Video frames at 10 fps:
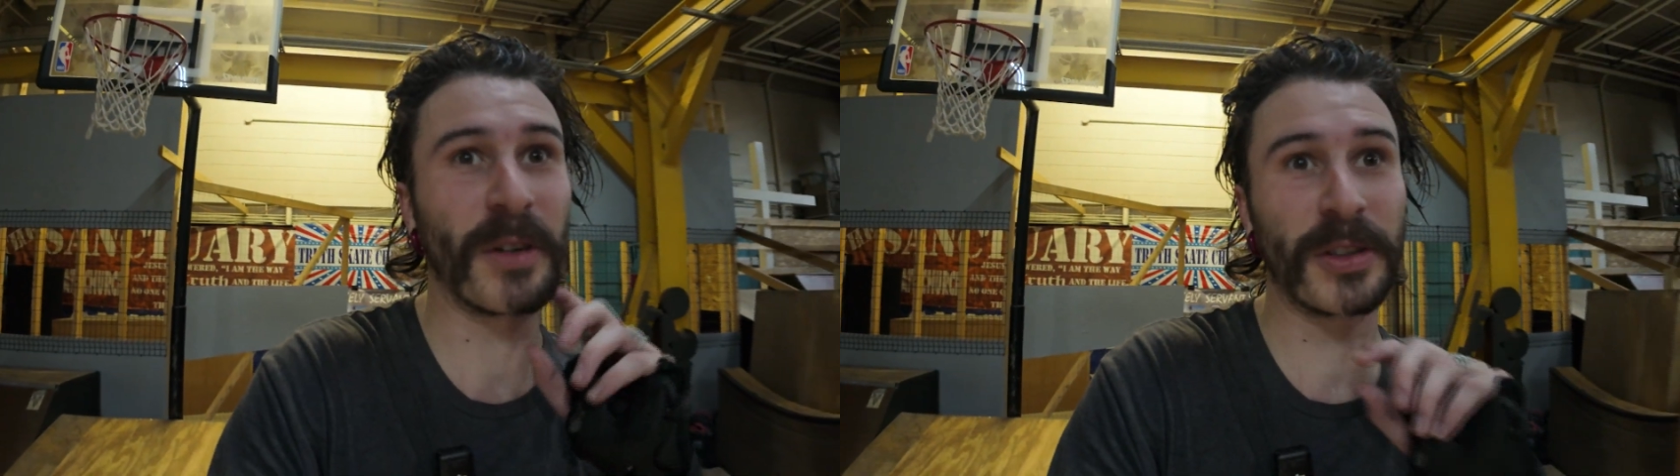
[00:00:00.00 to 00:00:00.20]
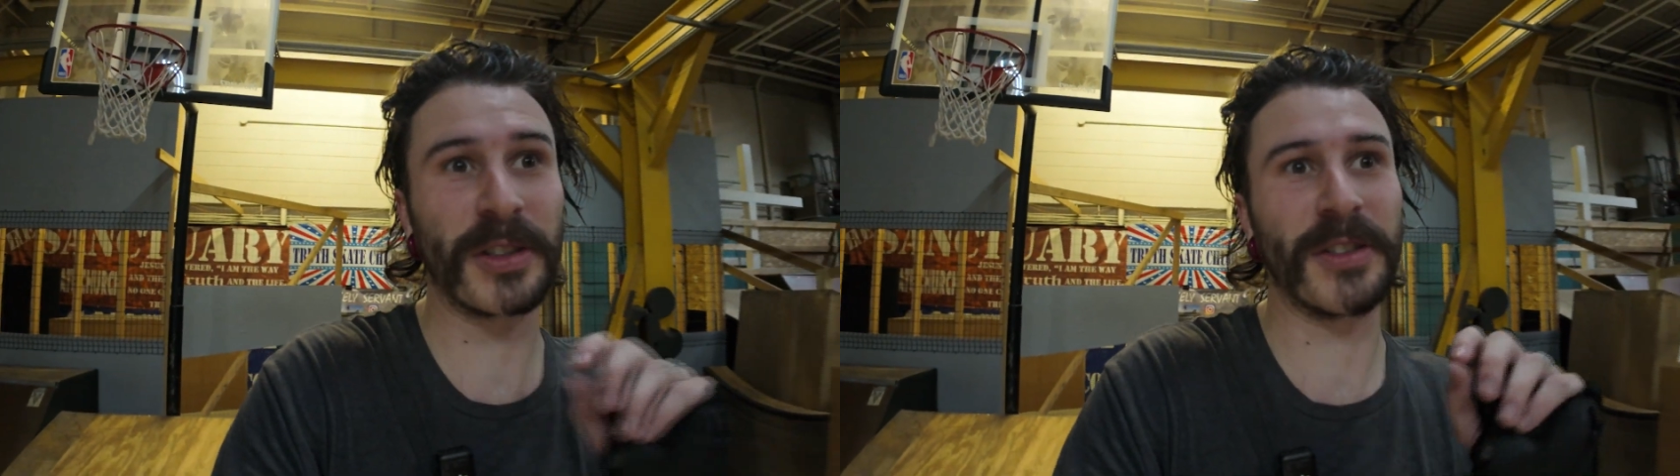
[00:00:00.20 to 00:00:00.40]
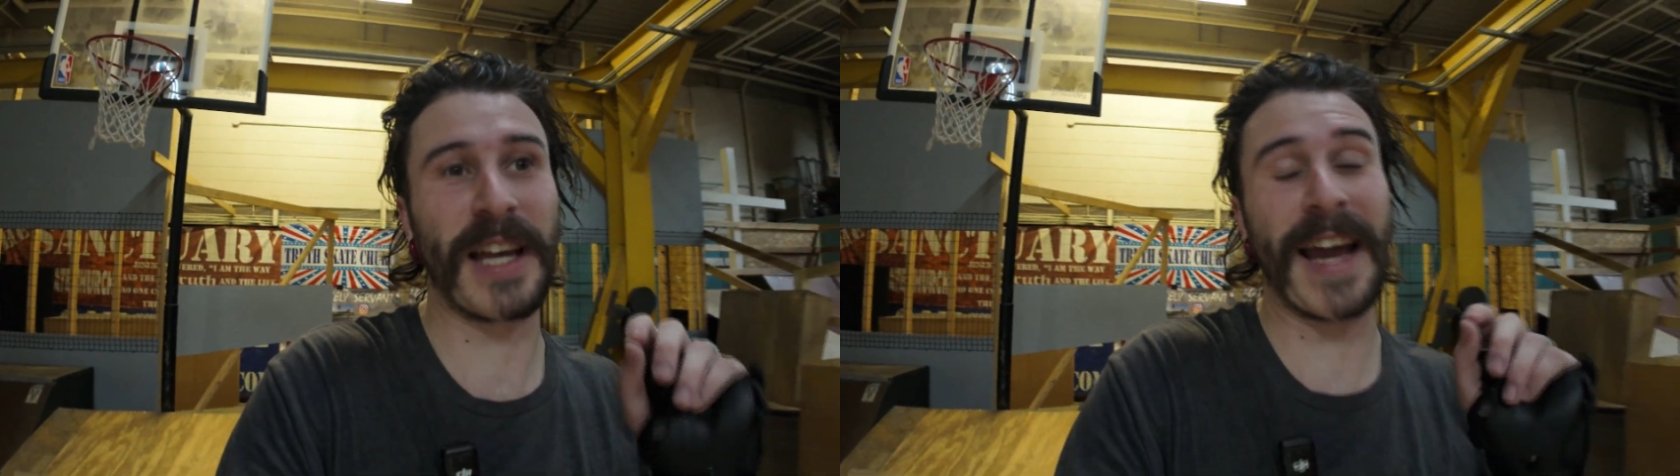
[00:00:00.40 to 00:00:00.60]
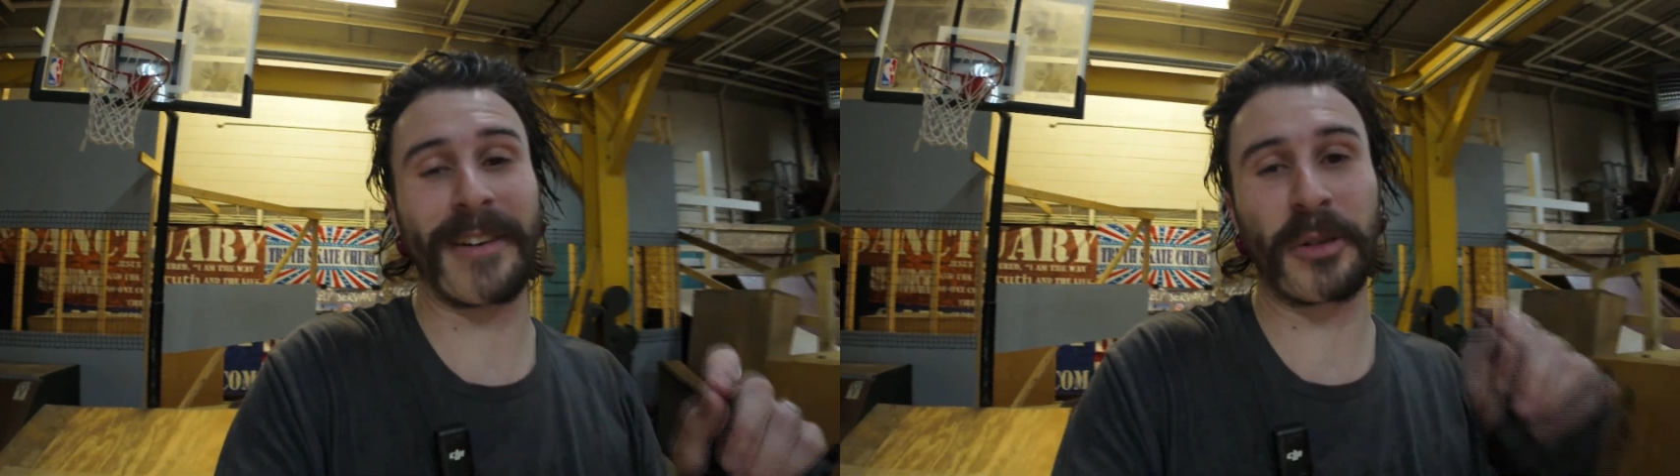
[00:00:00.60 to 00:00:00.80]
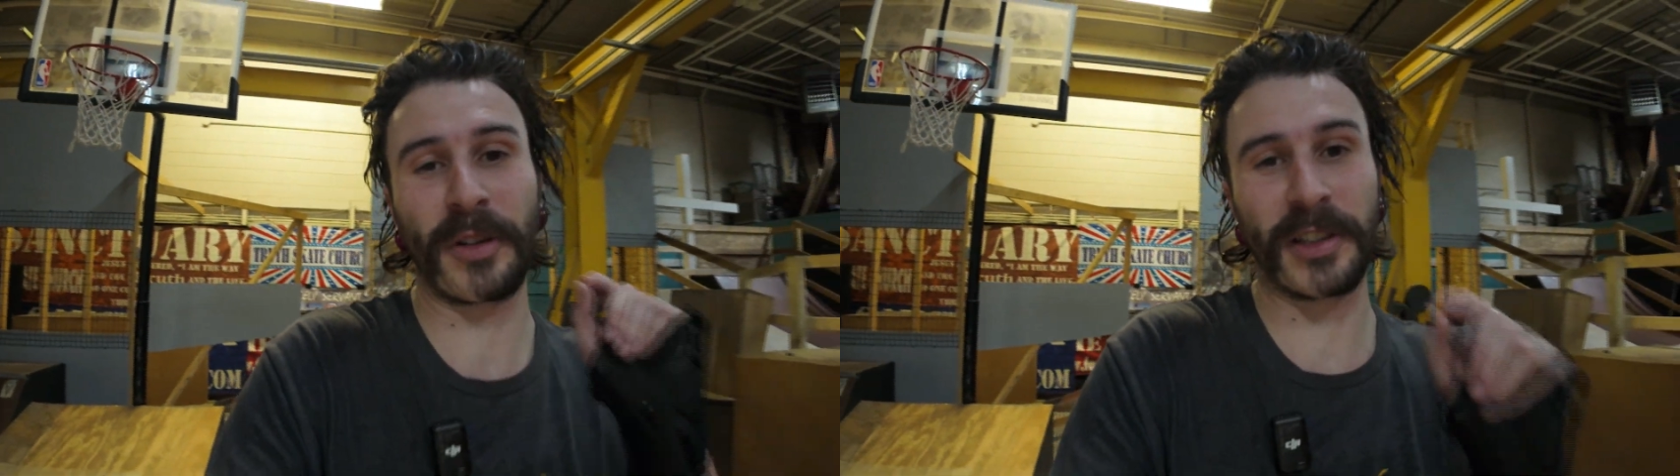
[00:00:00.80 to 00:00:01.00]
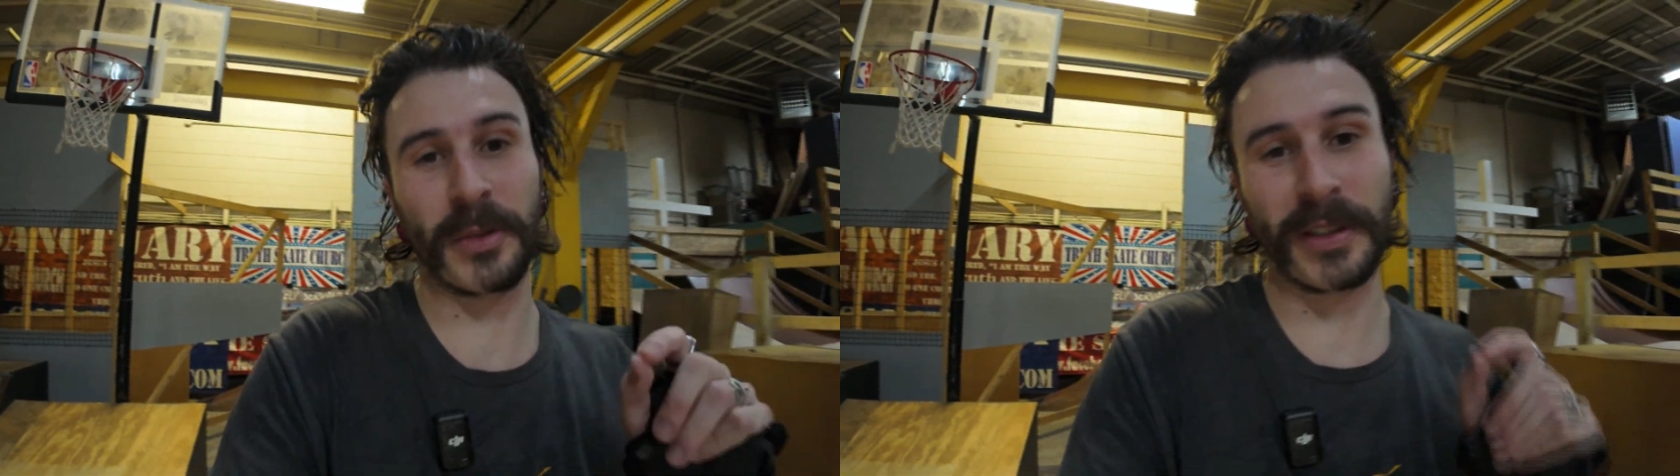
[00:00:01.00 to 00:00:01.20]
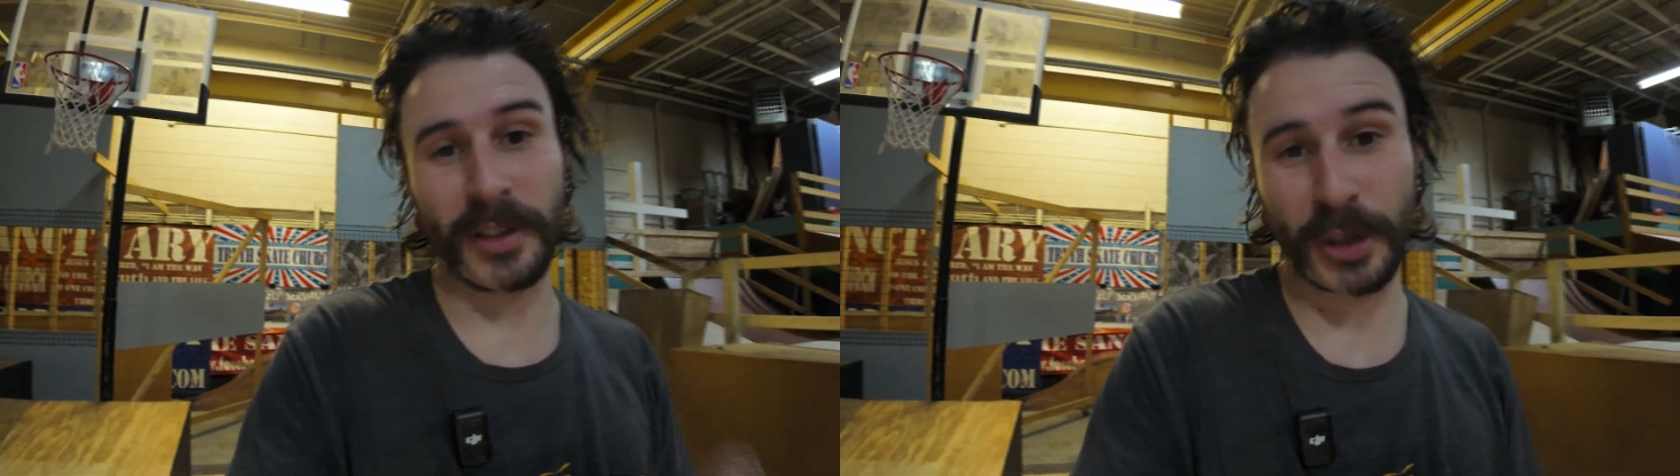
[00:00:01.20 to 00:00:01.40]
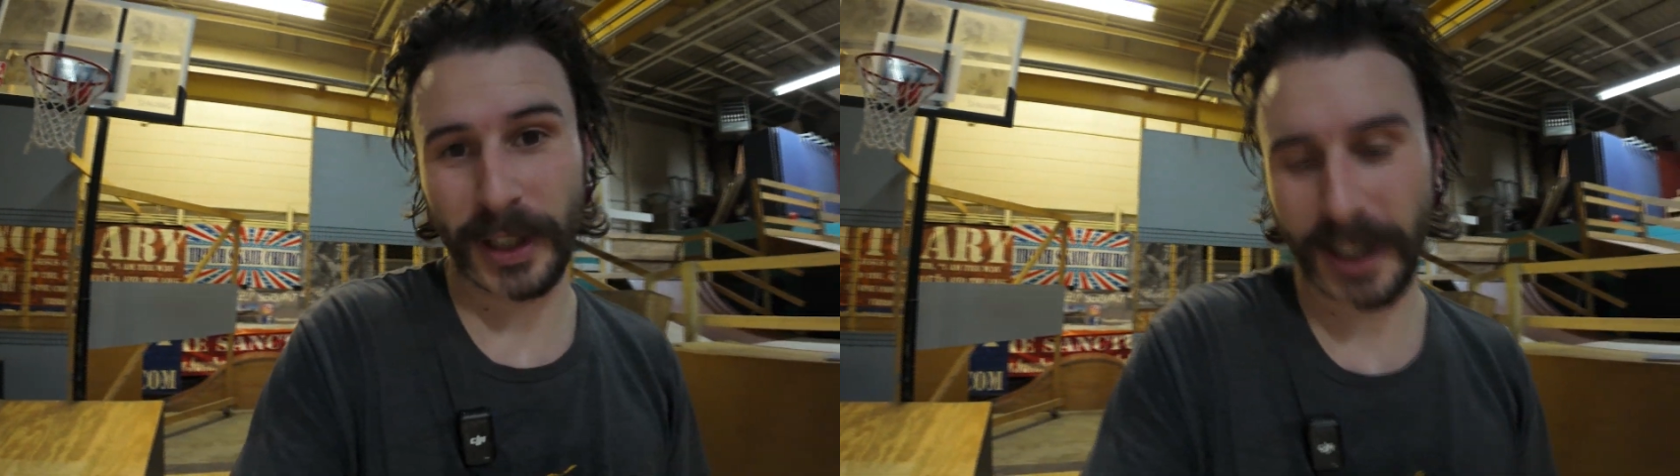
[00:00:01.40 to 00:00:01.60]
versus actually doing
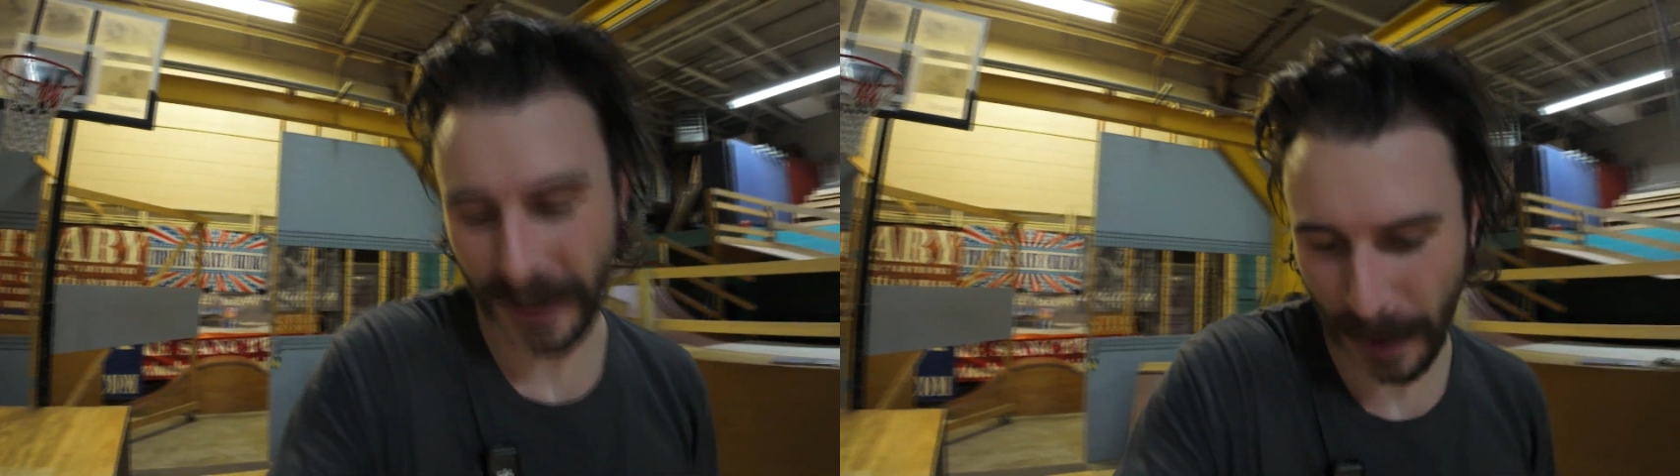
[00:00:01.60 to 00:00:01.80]
the trick.